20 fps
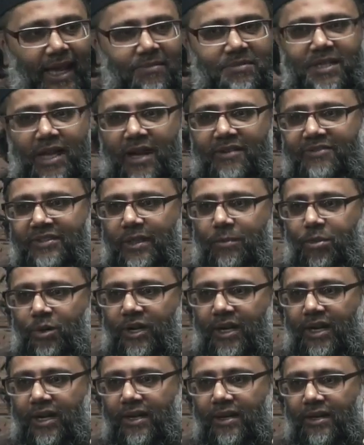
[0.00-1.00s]
came time for the
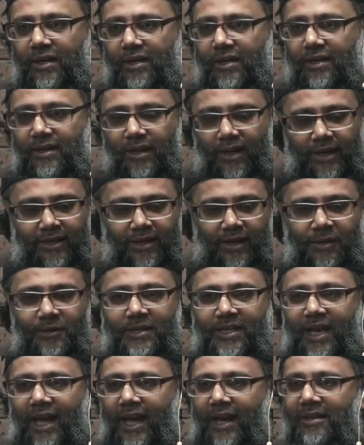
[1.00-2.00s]
prayer, and
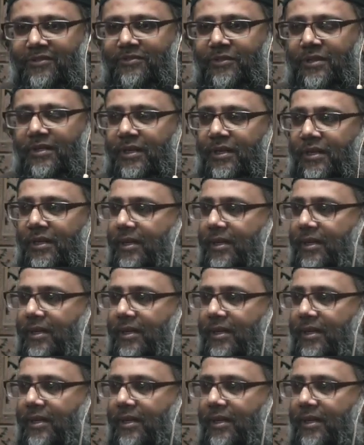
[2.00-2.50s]
only a handful.